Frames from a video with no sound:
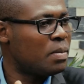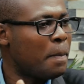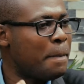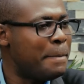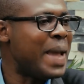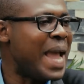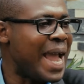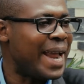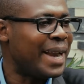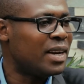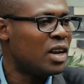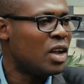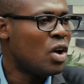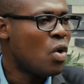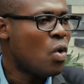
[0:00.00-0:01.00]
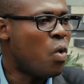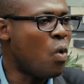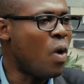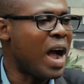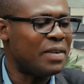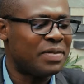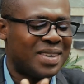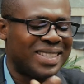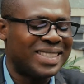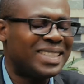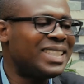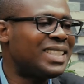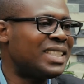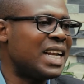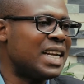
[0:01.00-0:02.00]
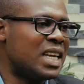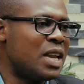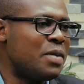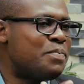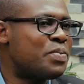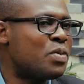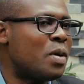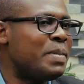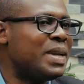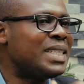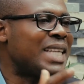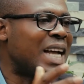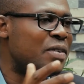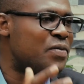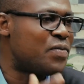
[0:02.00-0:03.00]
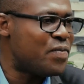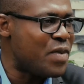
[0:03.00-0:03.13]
men who have consistently promised and